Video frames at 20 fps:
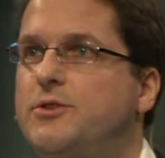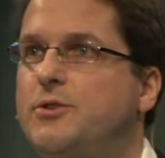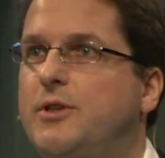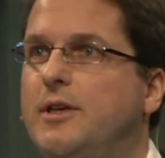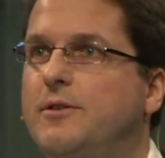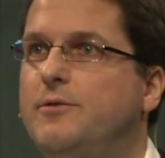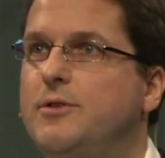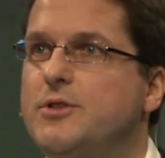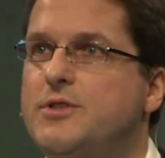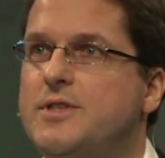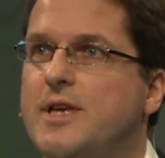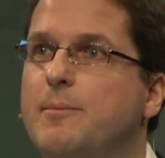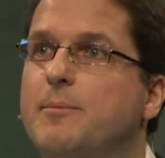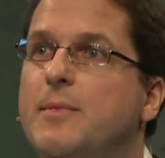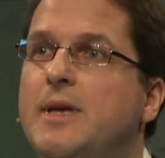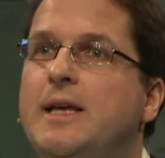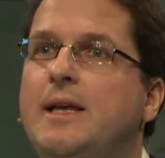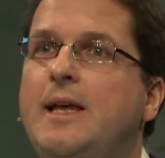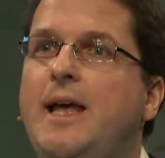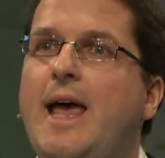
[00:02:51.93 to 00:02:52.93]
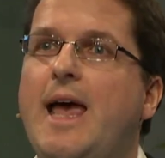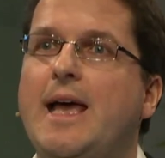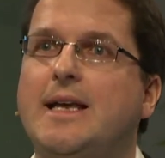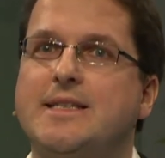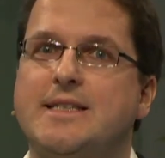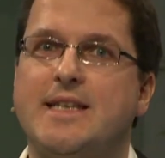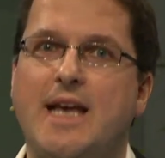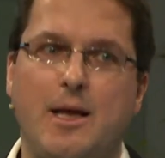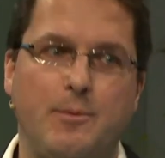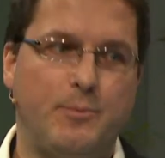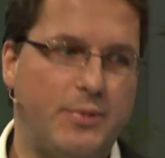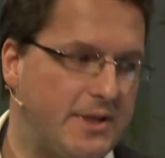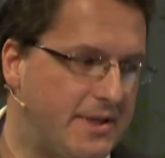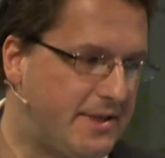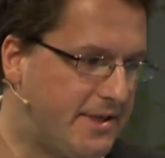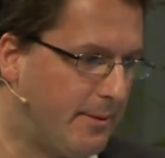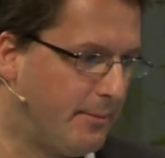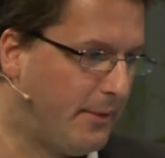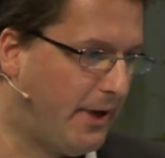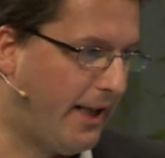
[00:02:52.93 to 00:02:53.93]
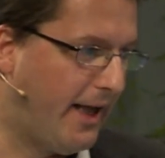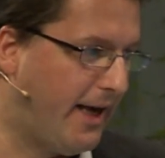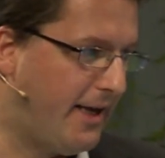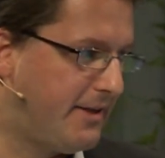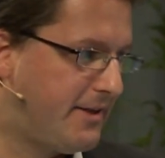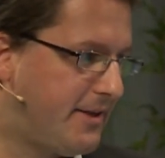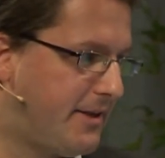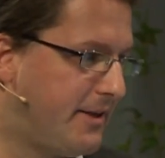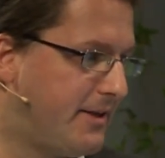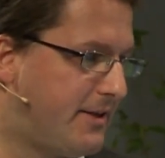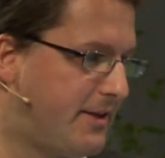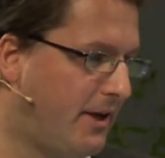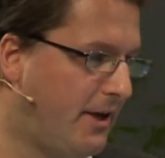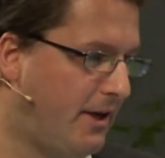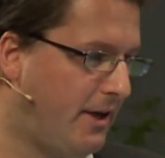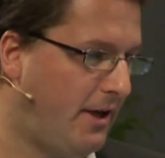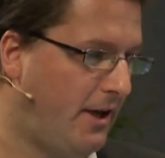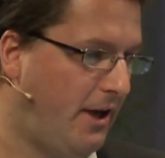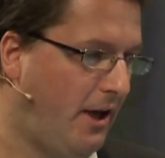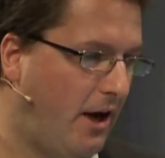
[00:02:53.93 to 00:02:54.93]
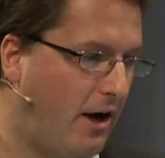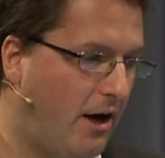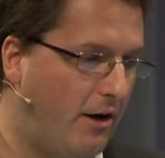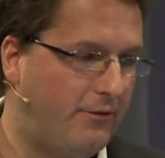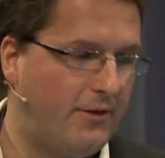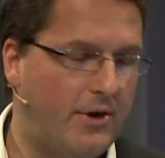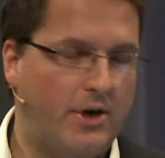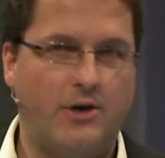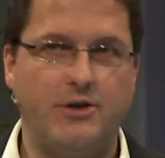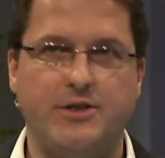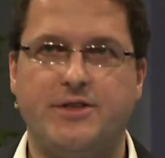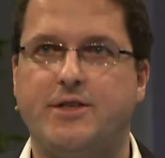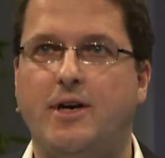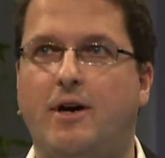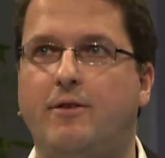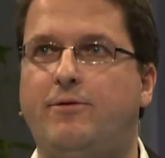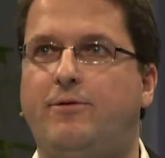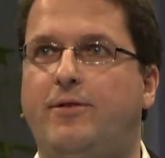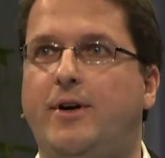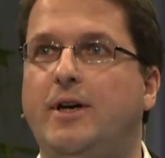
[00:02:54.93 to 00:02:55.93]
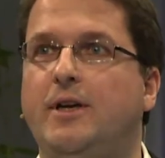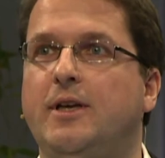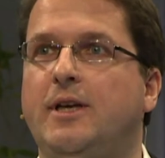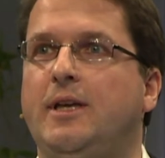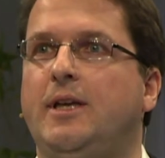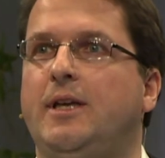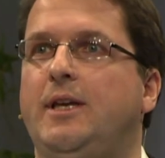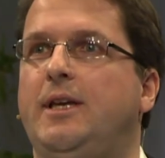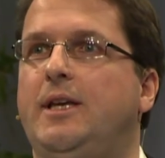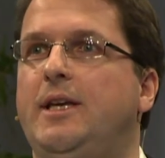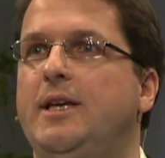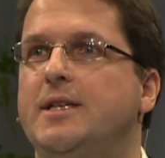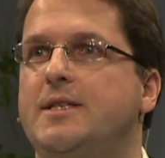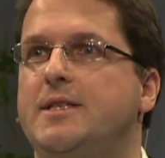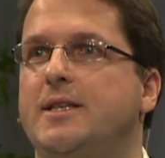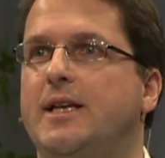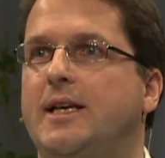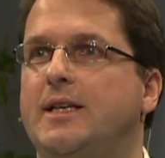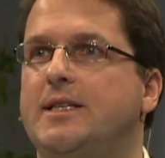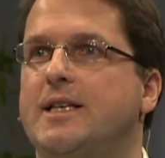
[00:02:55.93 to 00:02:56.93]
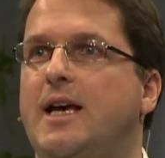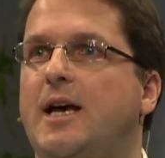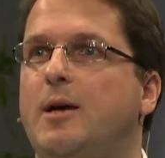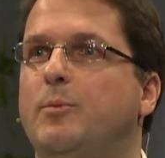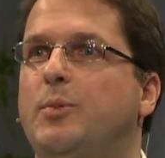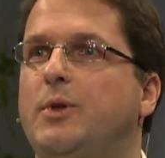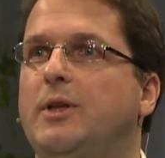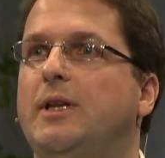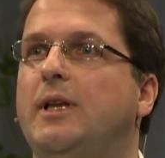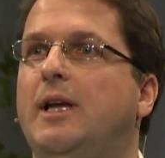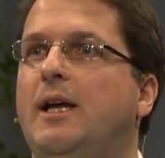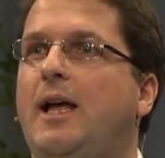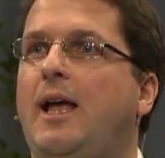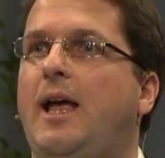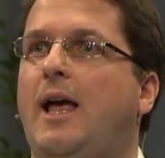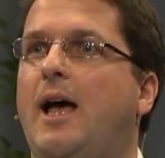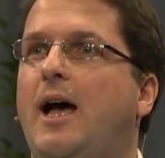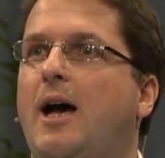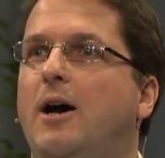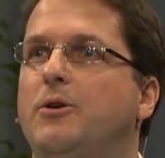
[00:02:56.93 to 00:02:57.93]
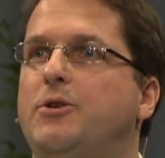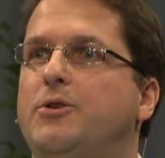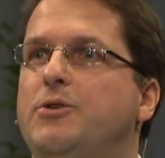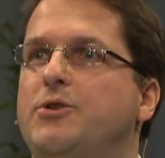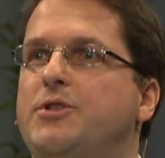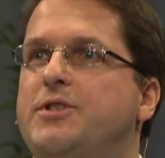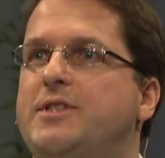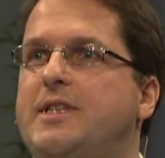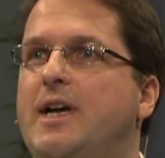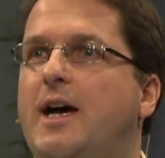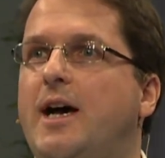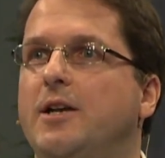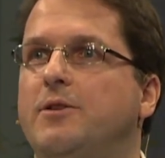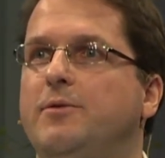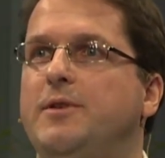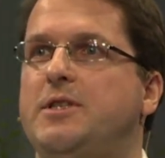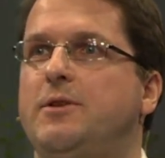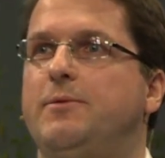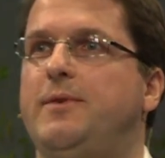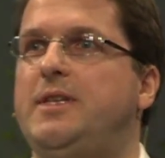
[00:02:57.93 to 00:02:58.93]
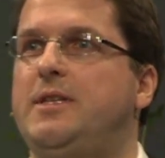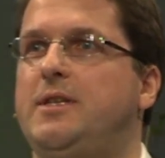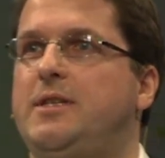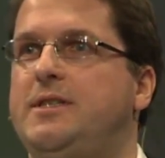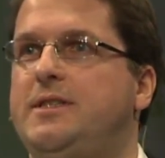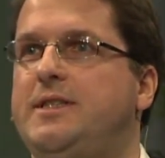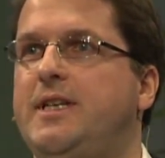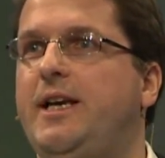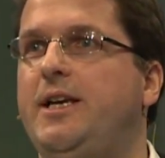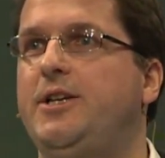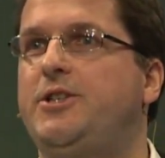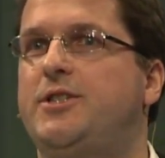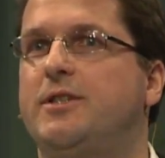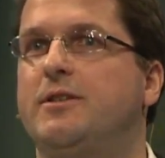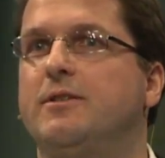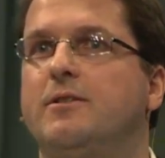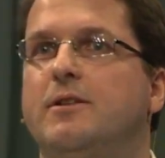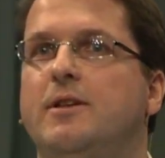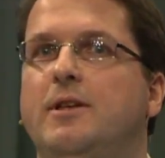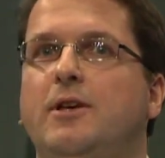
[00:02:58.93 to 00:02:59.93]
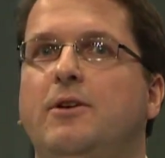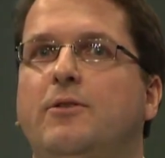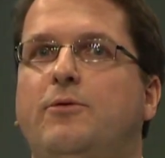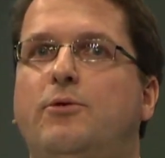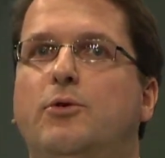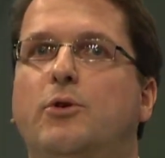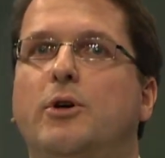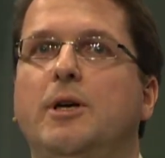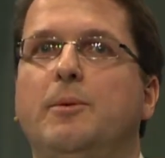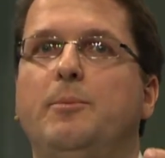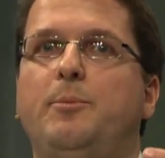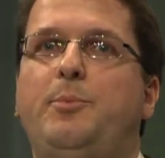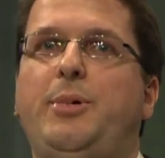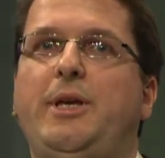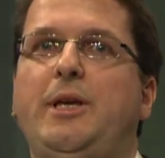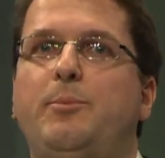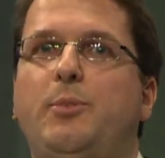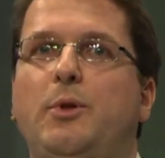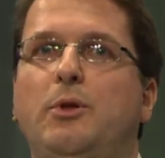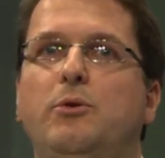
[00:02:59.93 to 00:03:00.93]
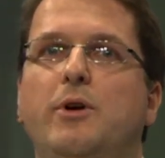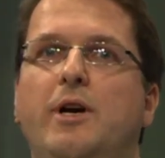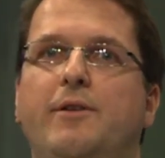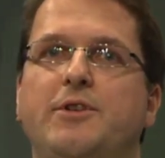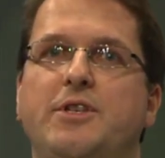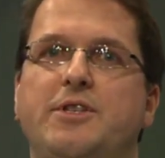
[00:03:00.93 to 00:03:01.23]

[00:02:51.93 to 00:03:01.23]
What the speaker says: to give you some examples, some glances of our software. Here's an example how to start with a visualization for people who have a